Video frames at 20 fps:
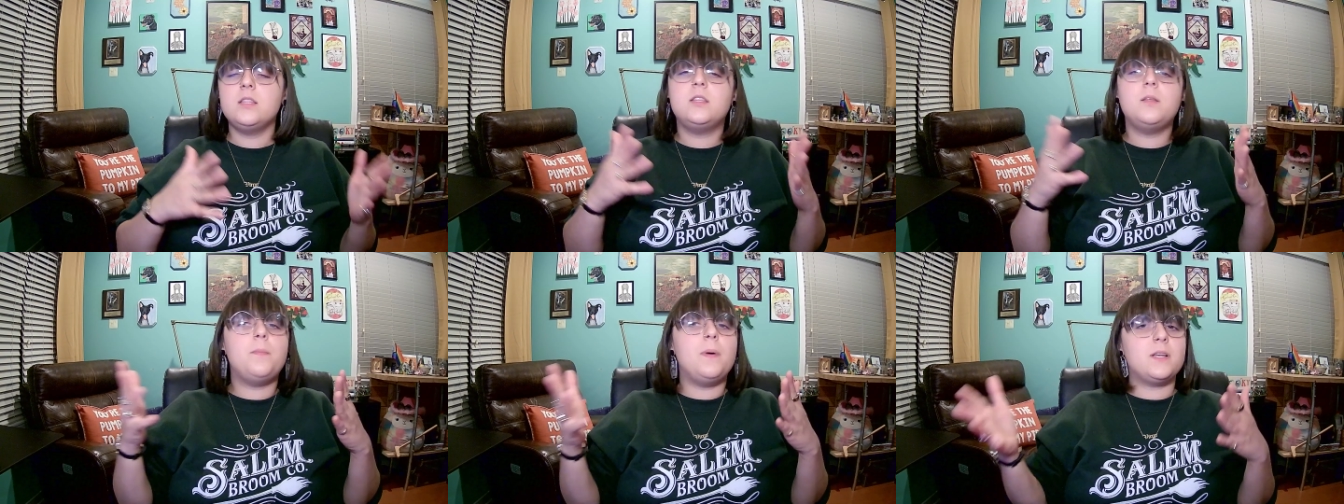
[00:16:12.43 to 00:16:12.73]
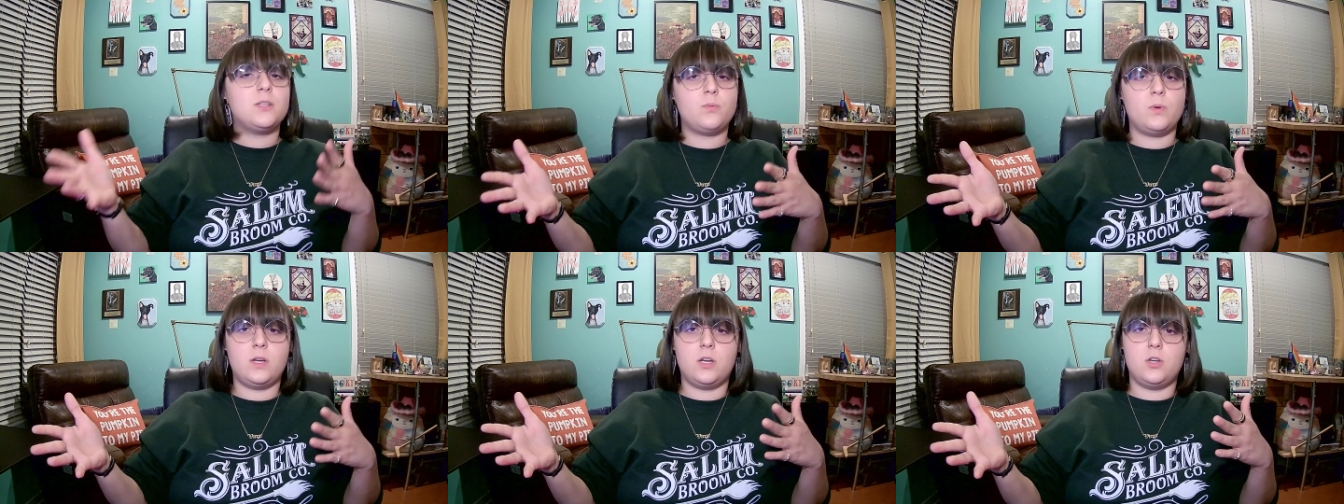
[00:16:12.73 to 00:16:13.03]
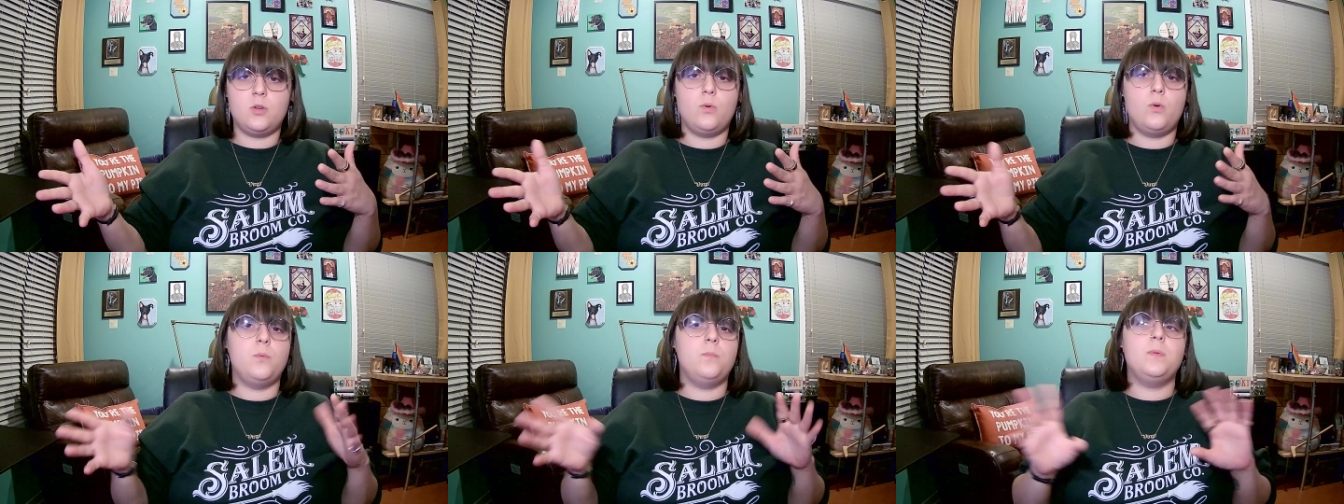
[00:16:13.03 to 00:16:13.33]
the best way to
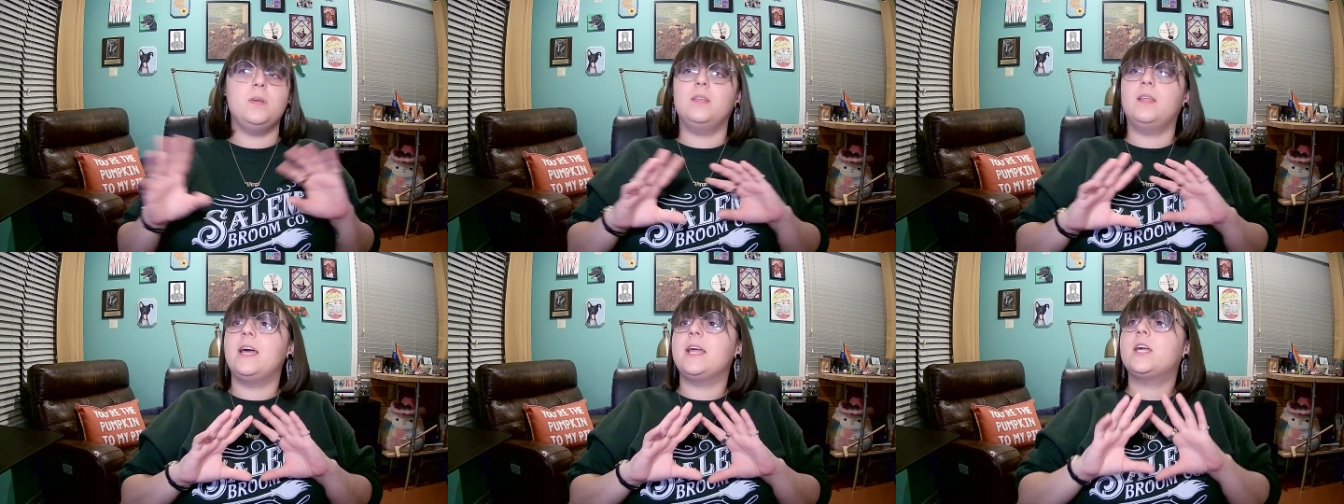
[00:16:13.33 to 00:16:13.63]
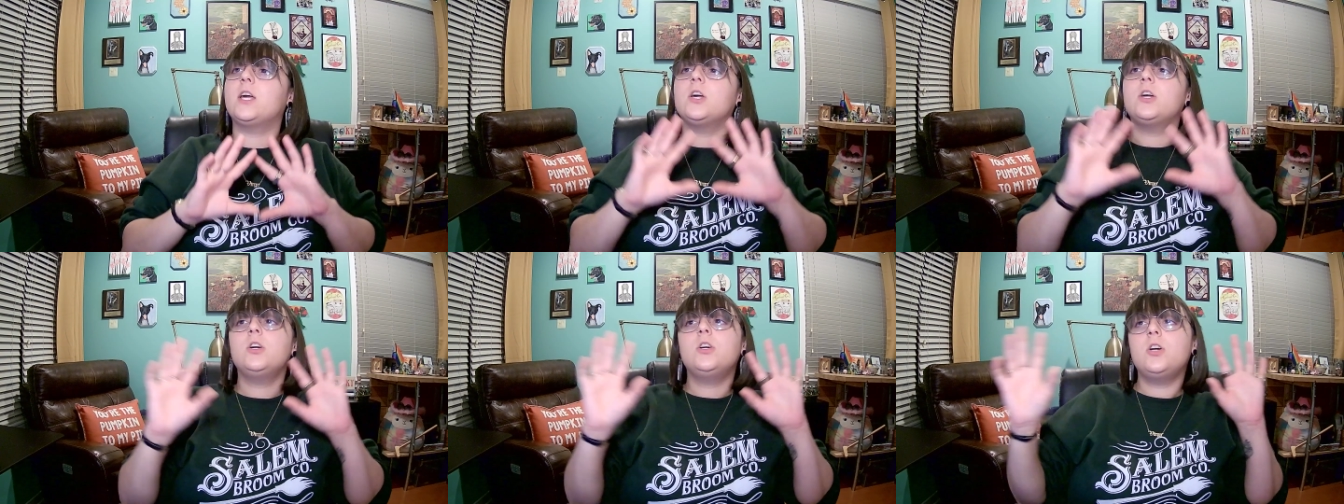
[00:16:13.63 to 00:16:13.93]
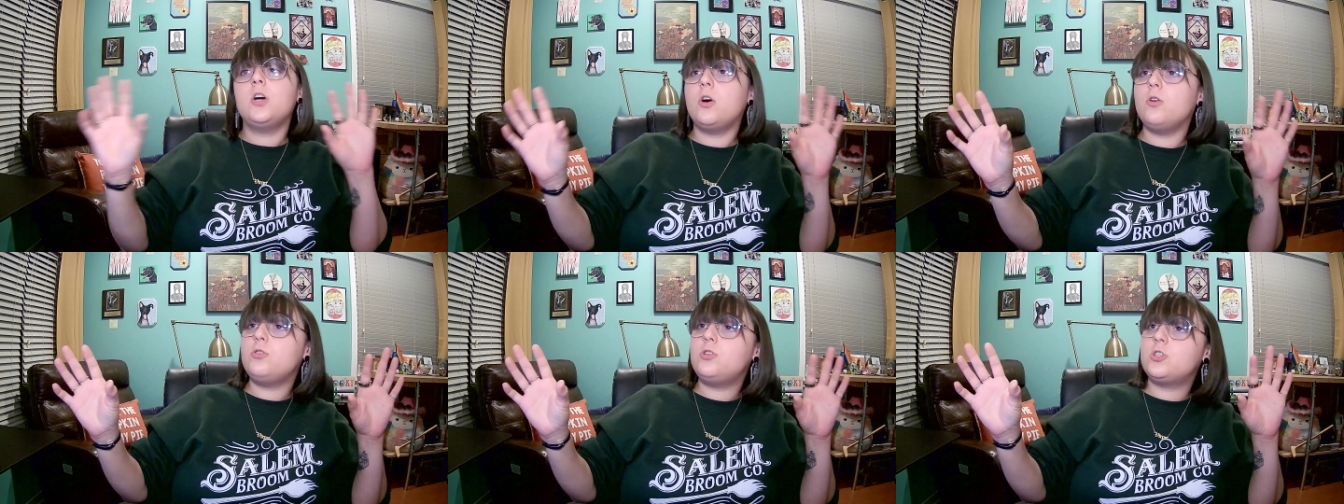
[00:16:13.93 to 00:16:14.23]
do it would be like
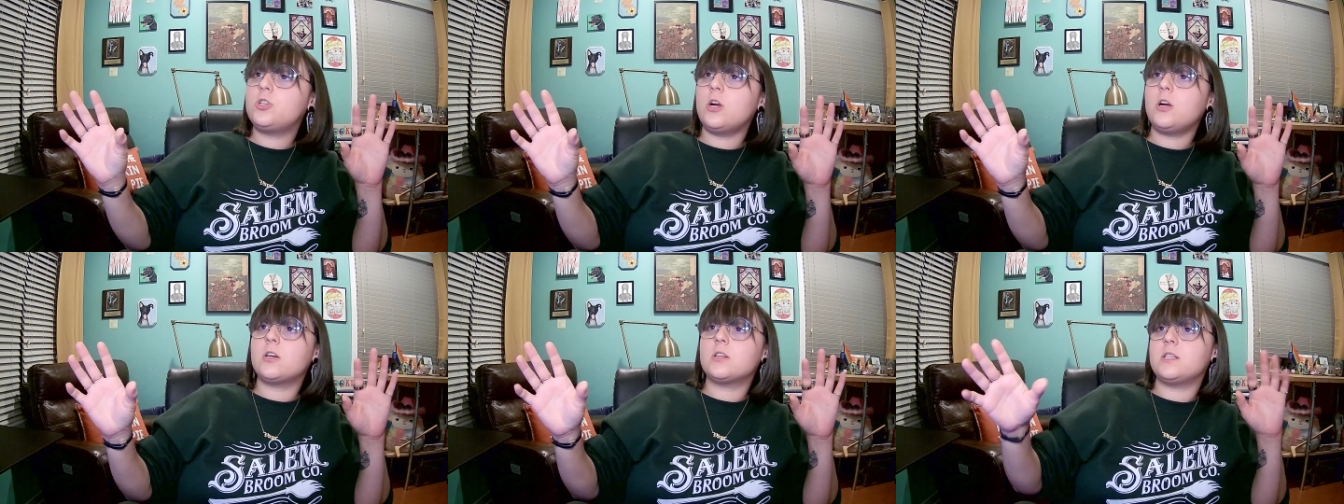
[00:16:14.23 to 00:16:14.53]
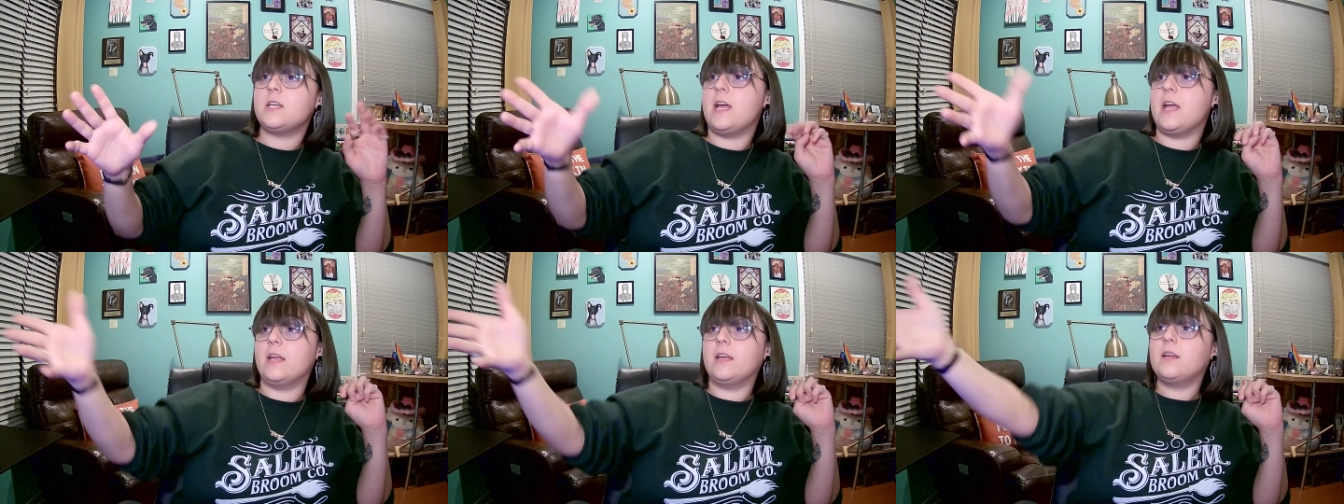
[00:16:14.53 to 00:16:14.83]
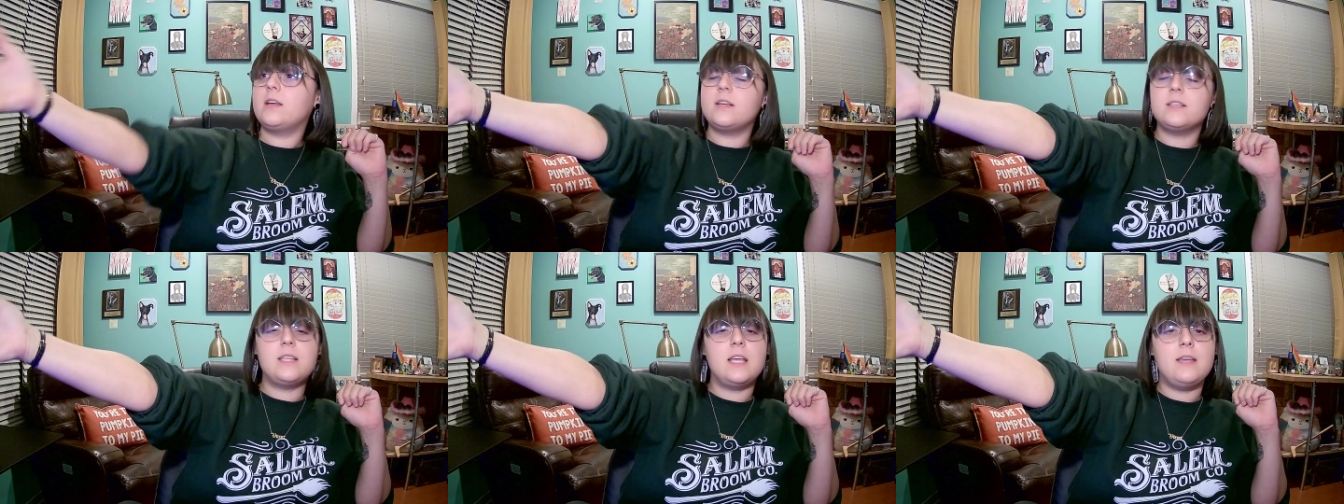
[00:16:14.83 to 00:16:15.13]
code Shark Tank,
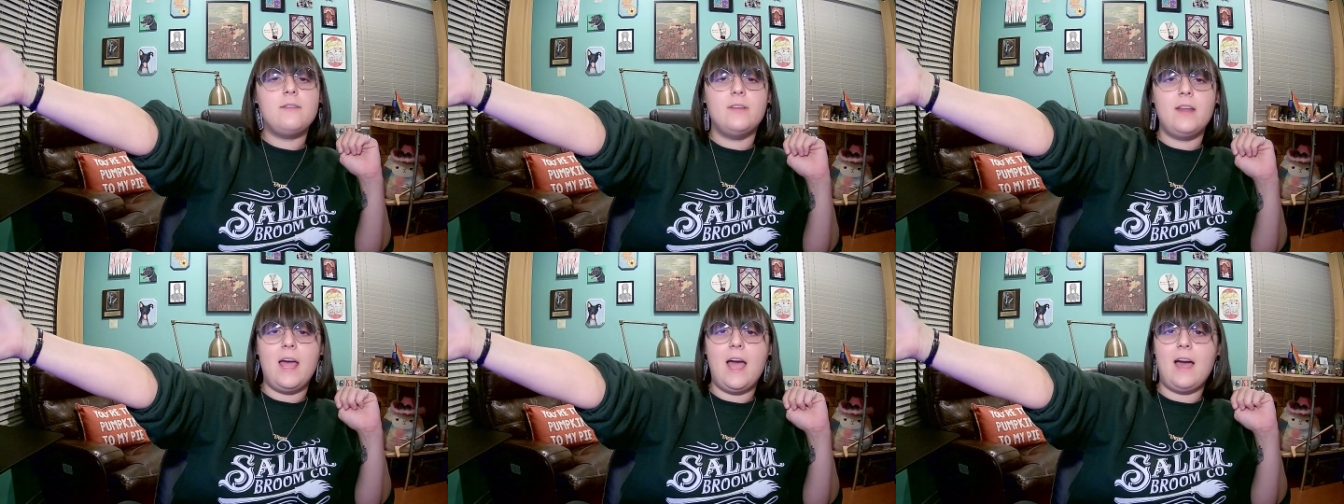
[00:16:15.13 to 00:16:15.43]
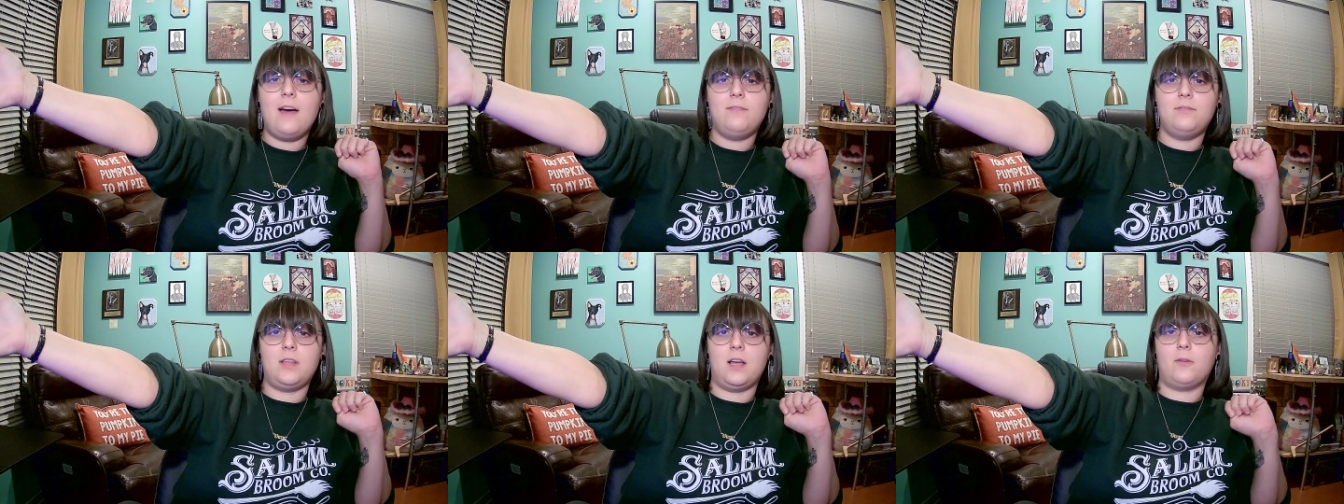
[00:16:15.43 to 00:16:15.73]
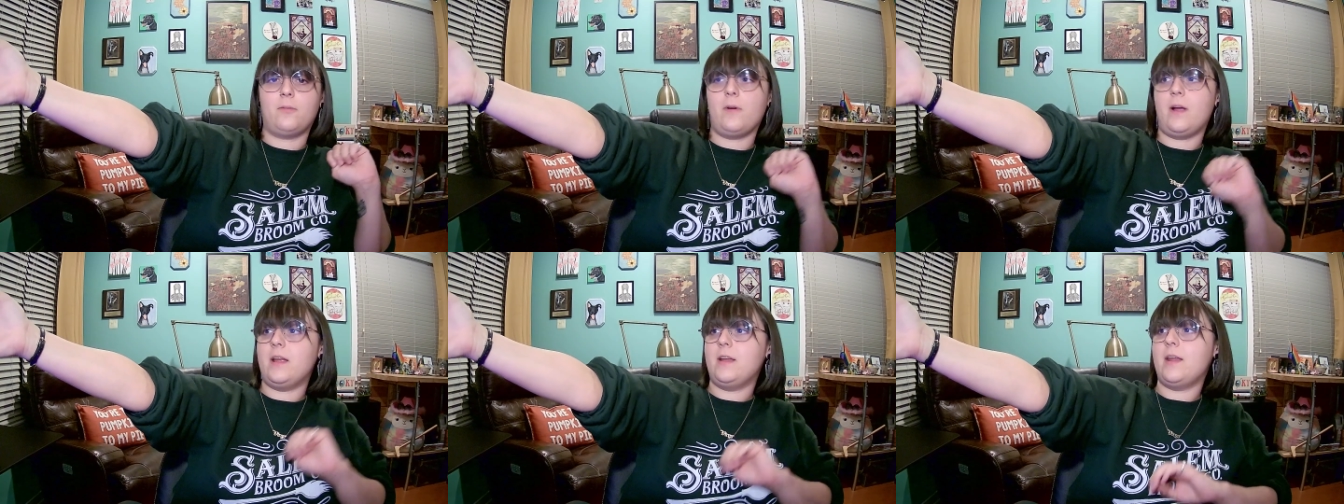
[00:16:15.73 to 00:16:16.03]
because they even have
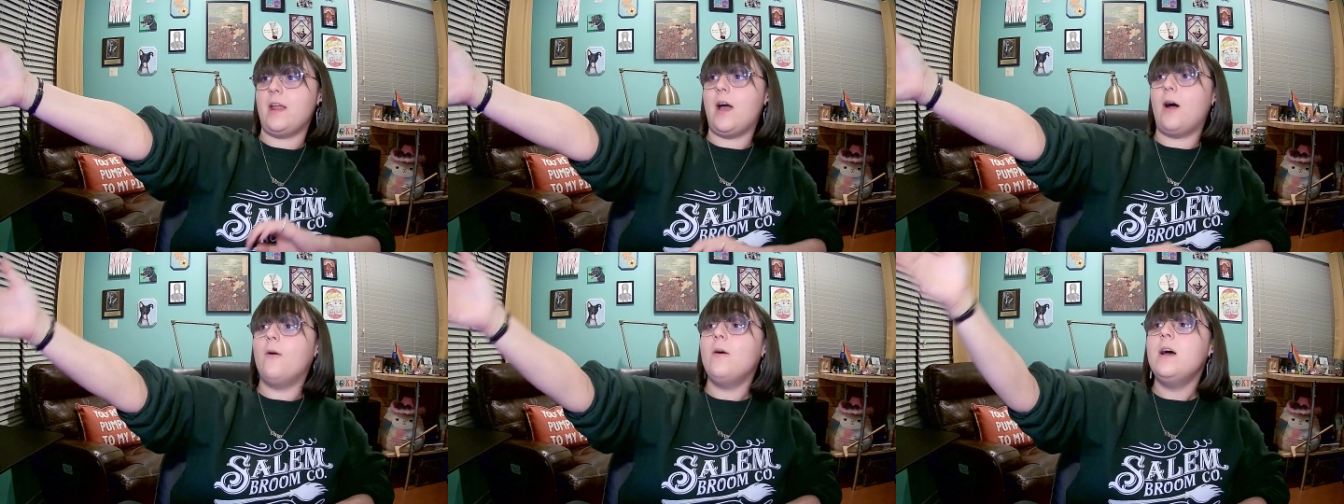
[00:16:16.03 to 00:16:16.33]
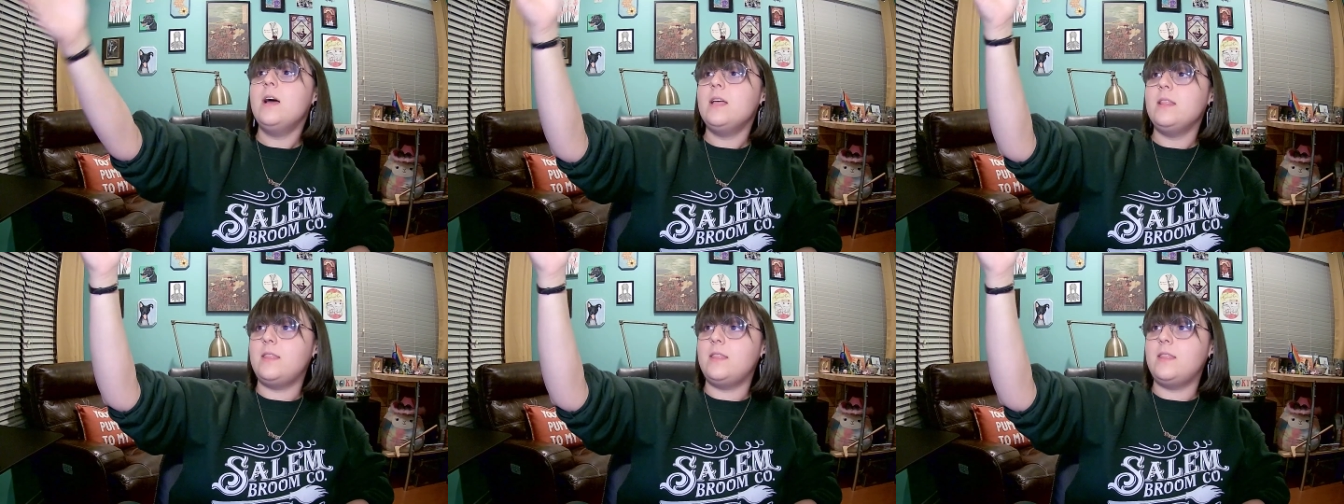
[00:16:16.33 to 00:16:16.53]
that right now.